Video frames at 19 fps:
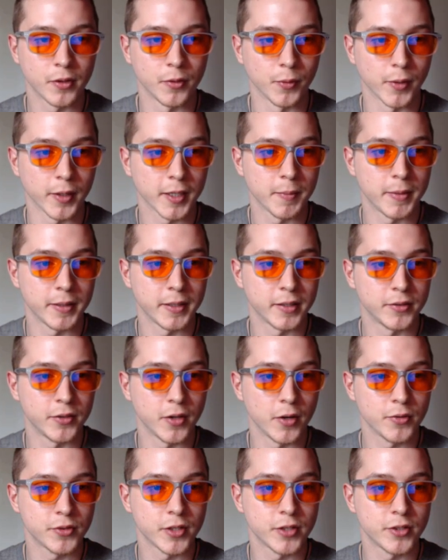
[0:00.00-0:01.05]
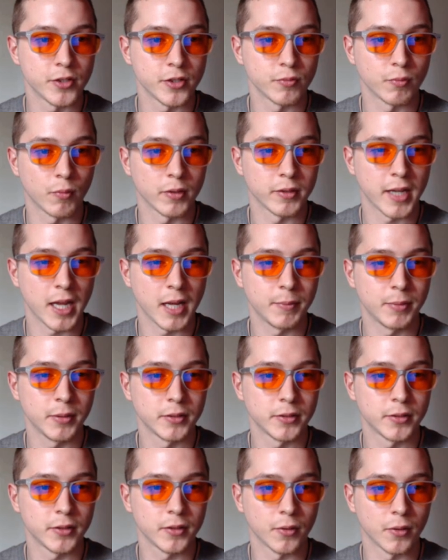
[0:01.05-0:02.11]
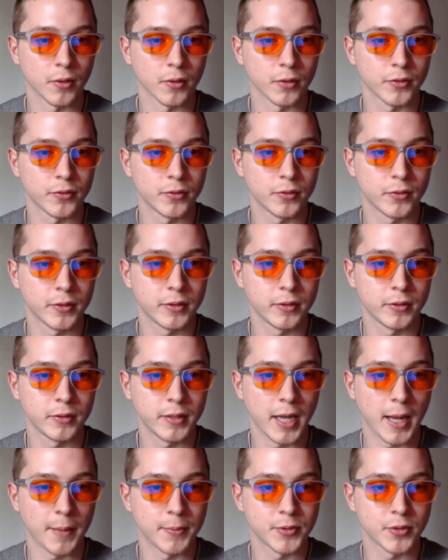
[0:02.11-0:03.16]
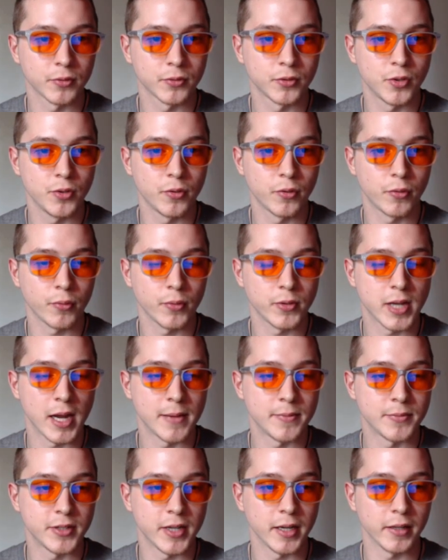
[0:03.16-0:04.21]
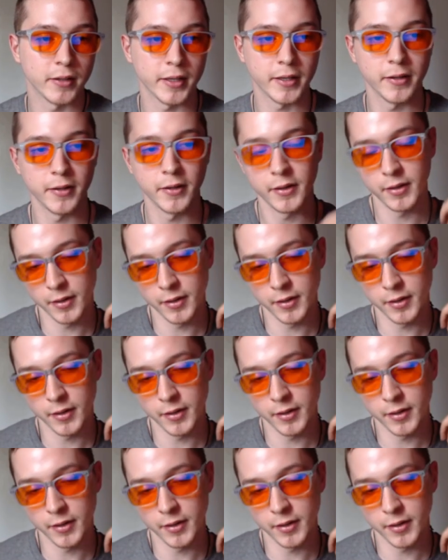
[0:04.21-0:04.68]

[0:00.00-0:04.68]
The recommended dosage is one tablet or capsule two to three times daily.